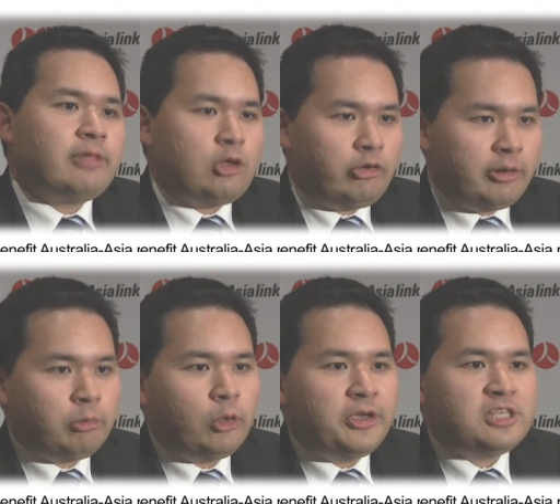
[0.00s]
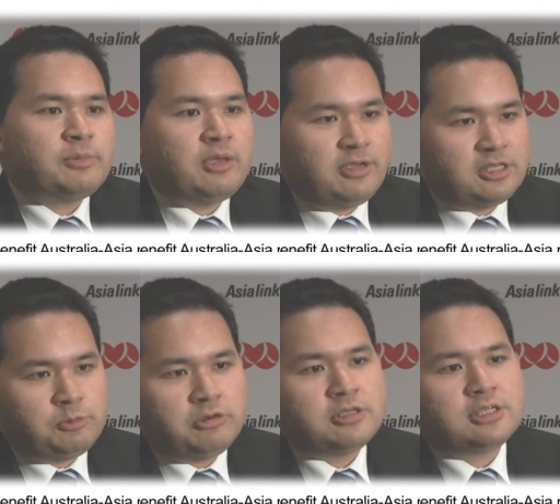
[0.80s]
that your employees may be
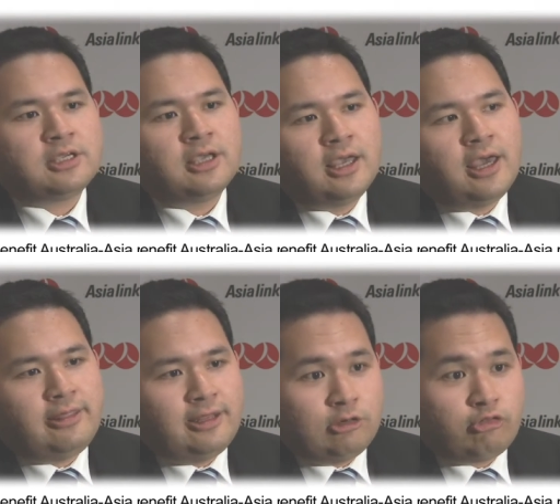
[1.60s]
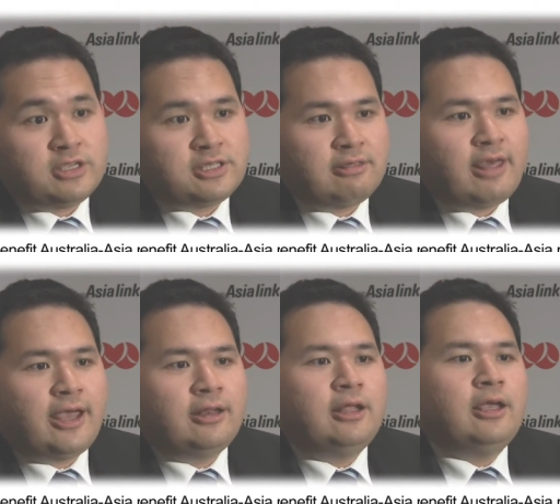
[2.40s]
experiencing and then addressing
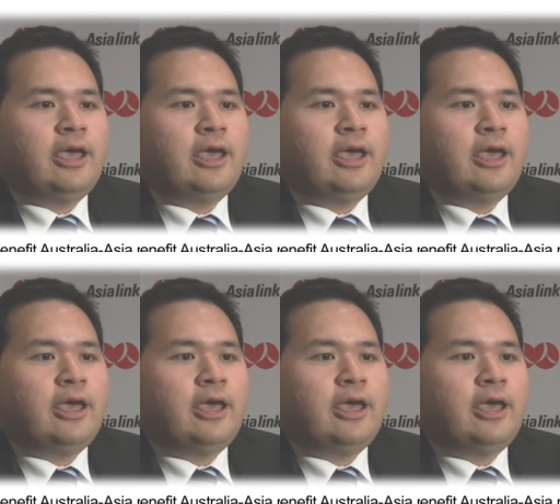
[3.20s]
that.